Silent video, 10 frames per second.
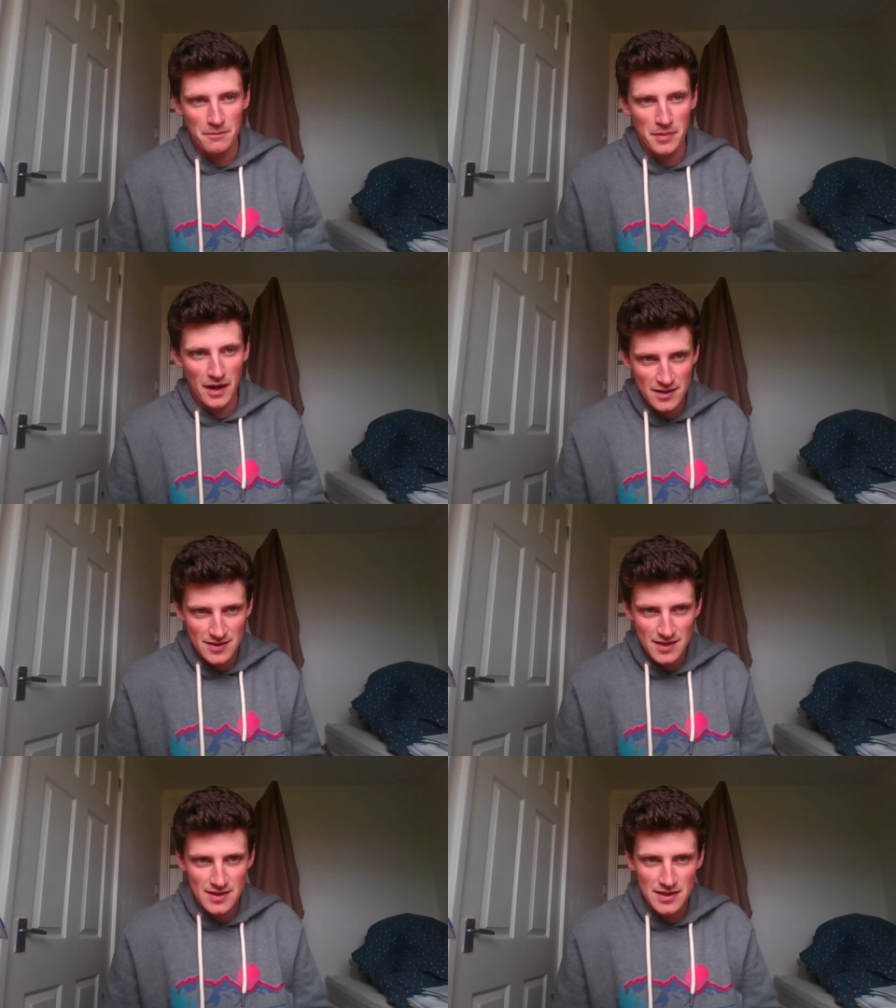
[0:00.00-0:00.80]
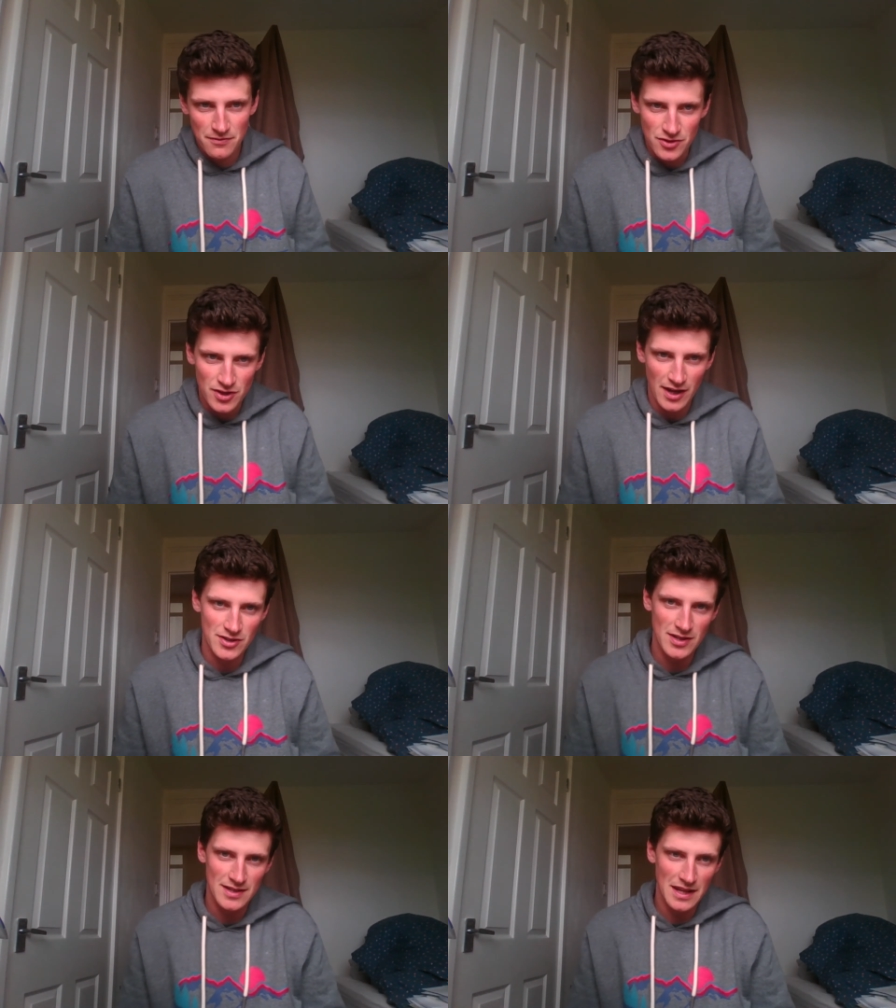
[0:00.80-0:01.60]
pastors in different
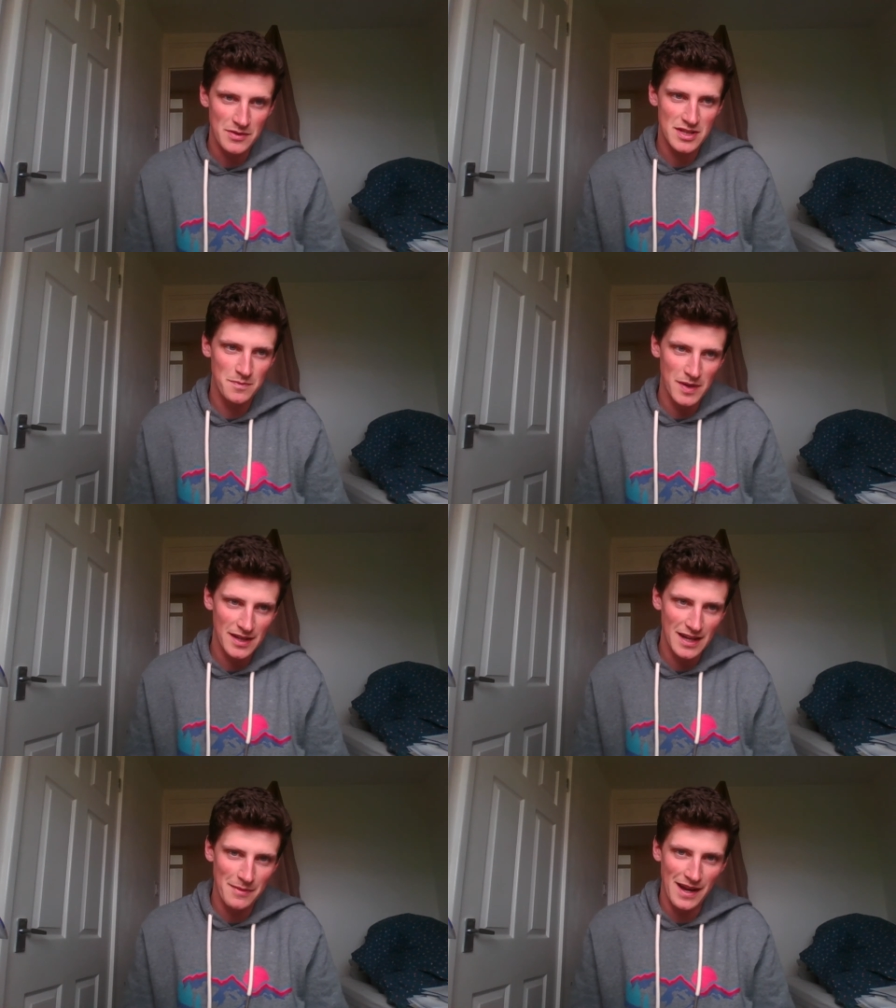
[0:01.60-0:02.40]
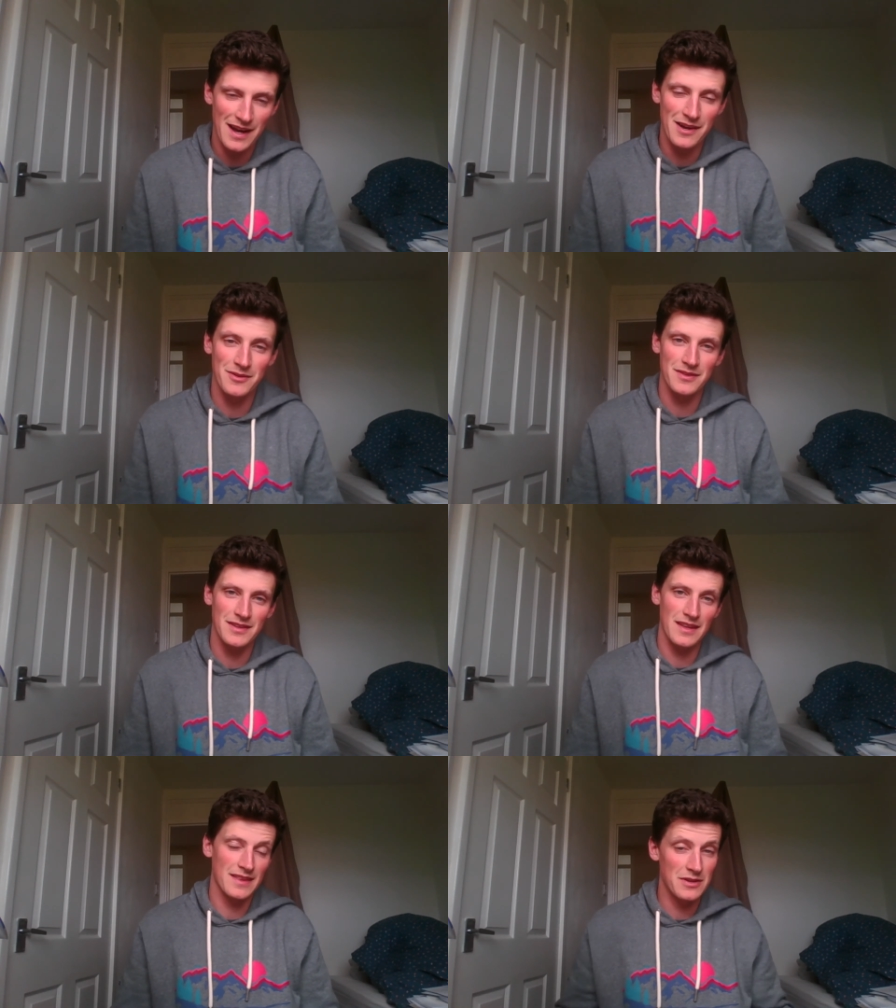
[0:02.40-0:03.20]
churches, and they were speaking about how
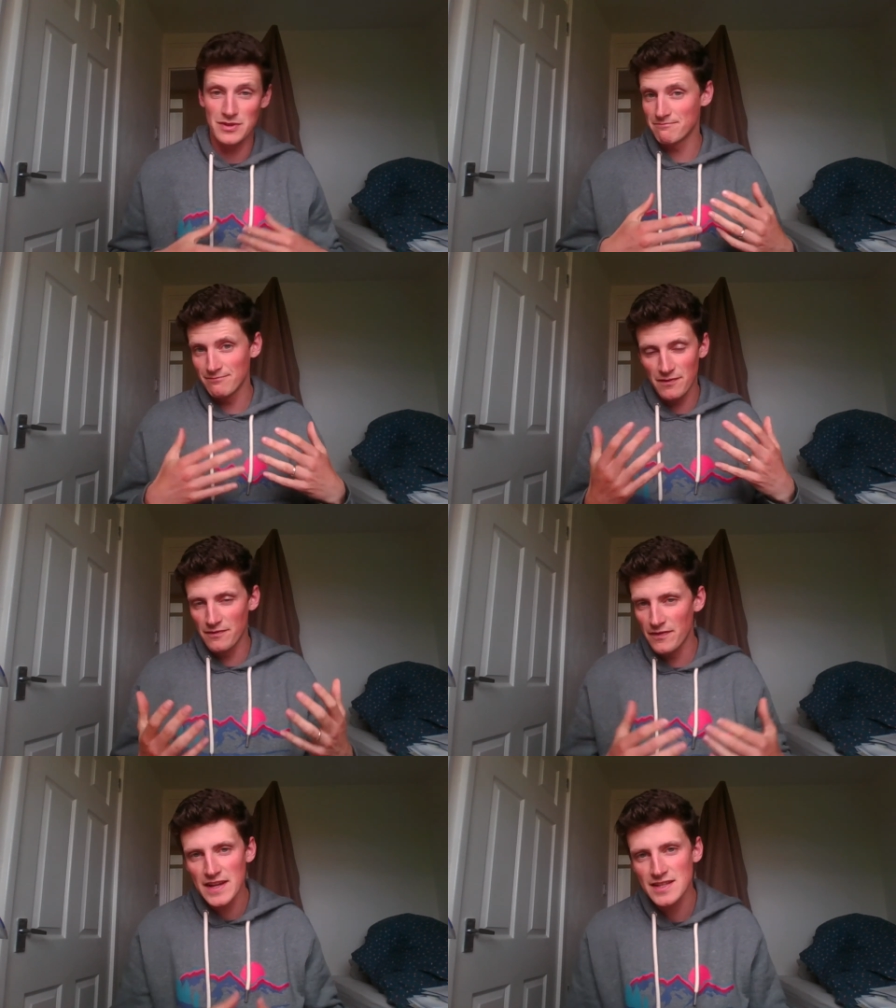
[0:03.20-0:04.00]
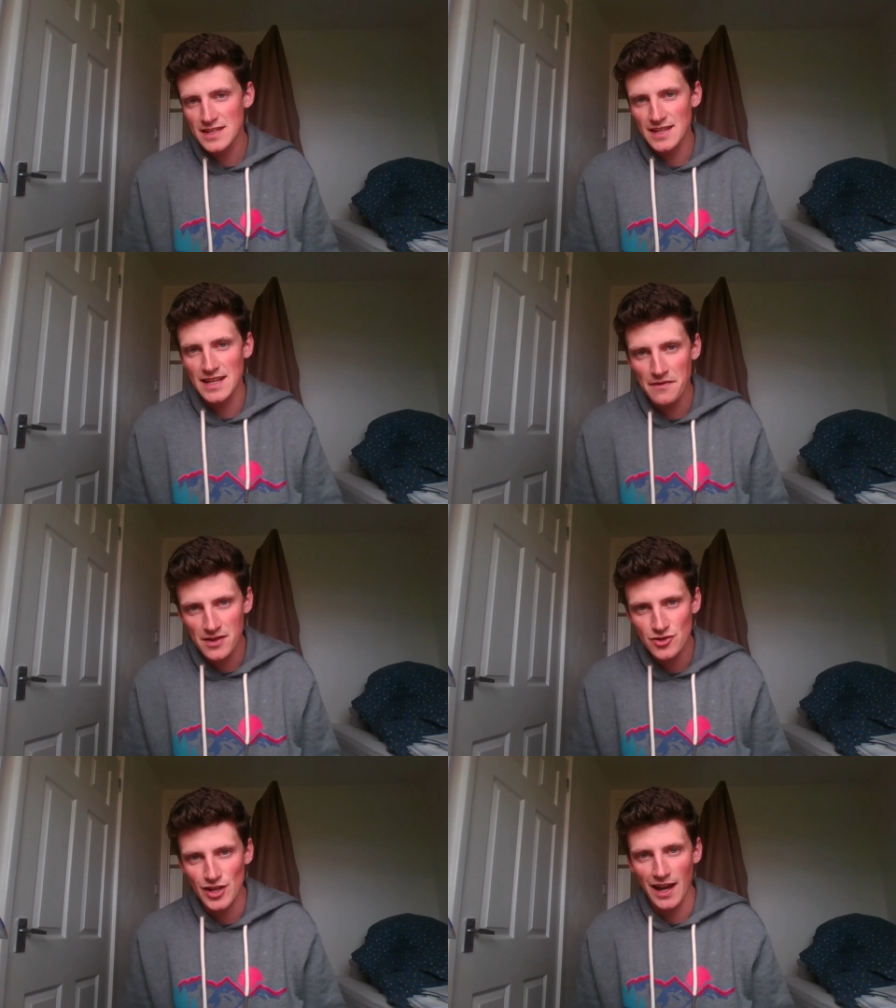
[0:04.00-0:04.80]
they were facing
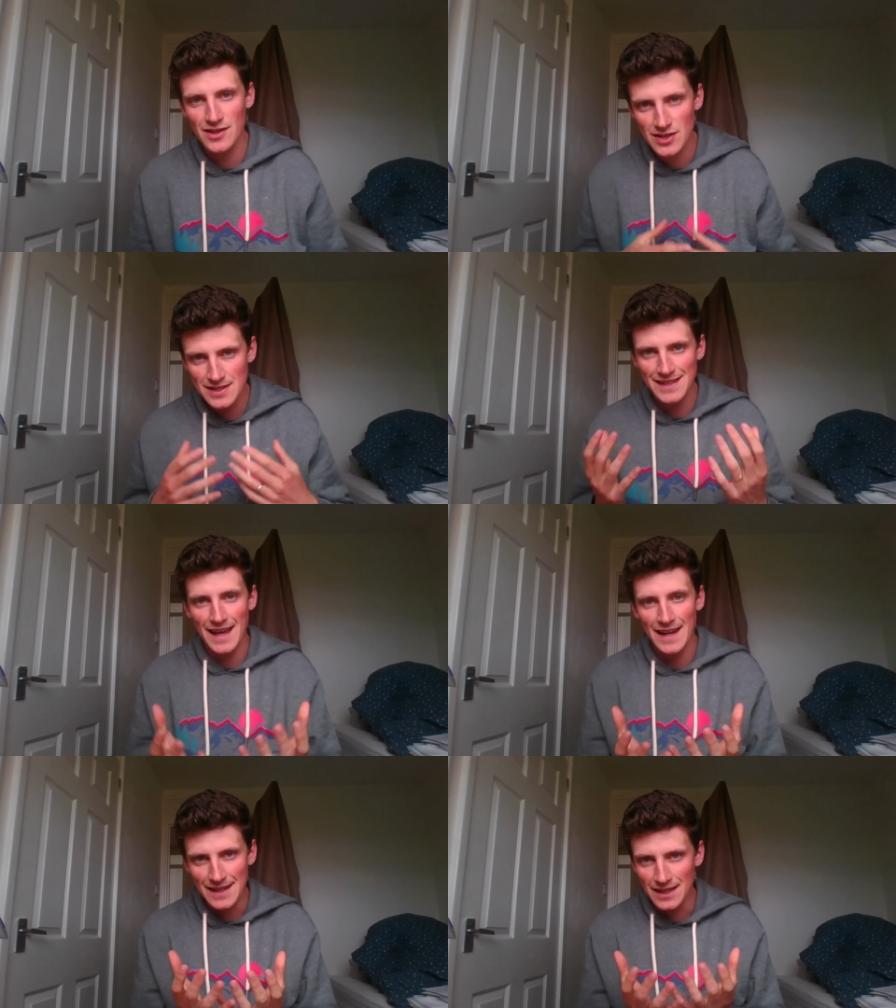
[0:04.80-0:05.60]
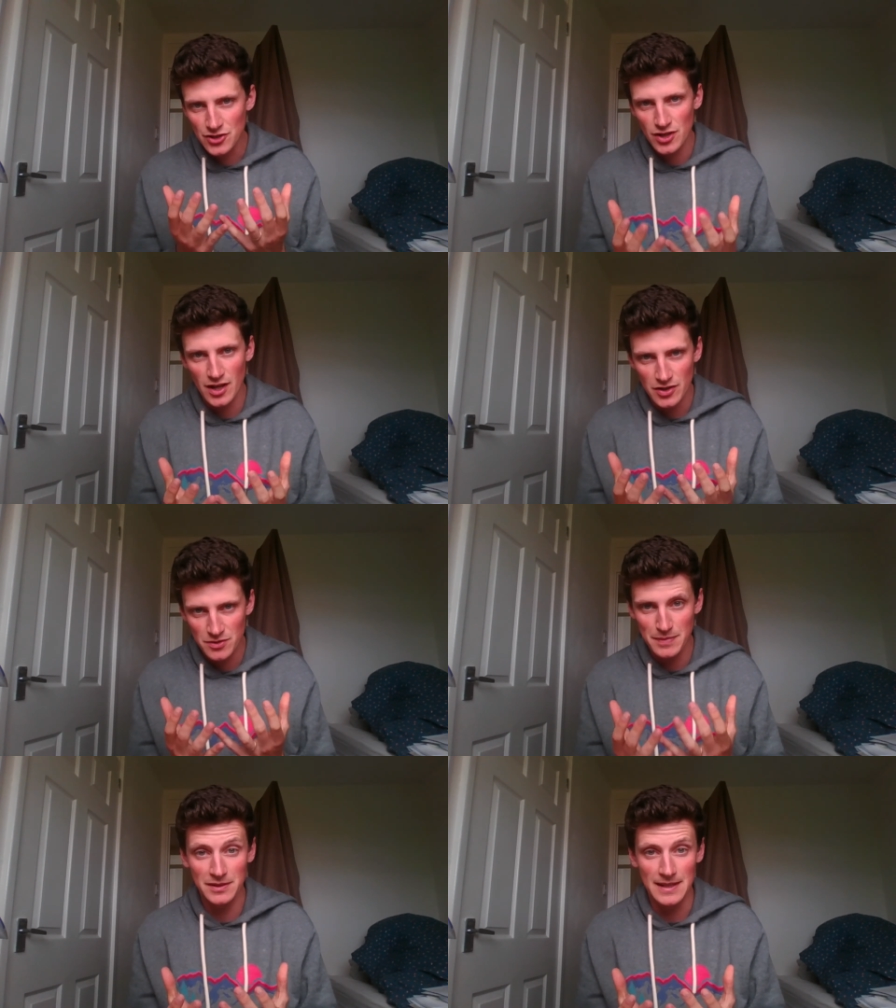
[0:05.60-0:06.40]
significant challenges in getting a church
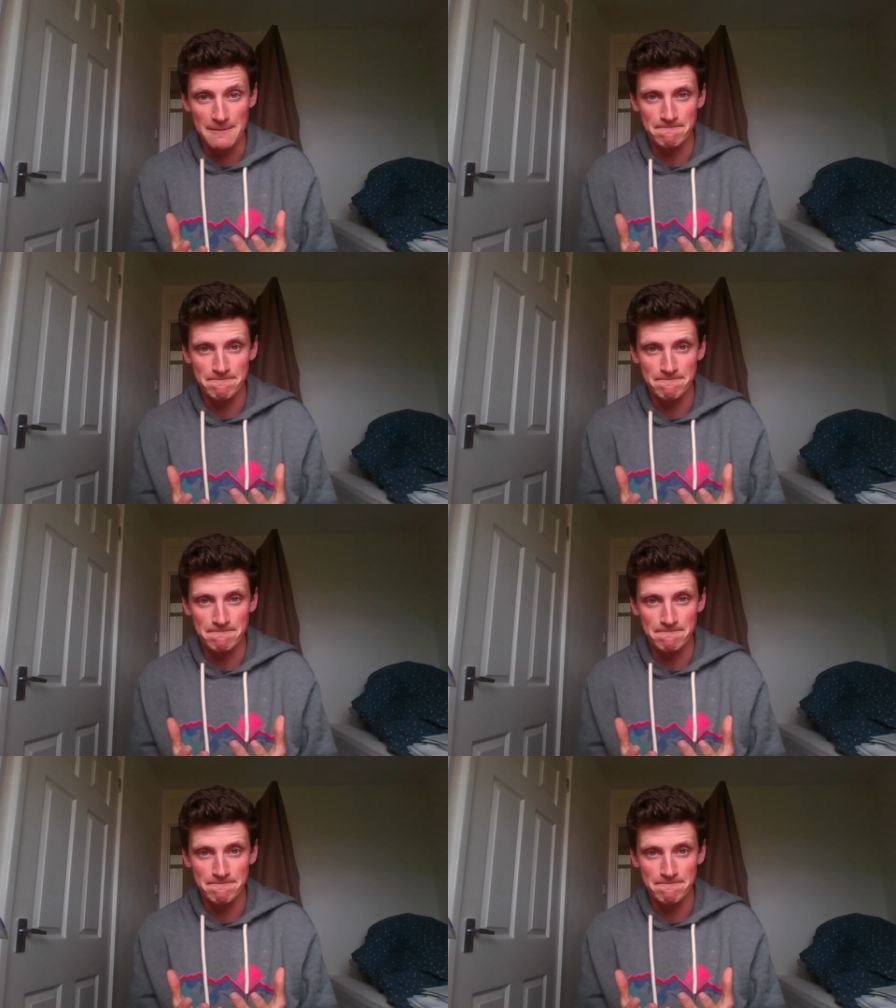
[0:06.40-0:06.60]
building.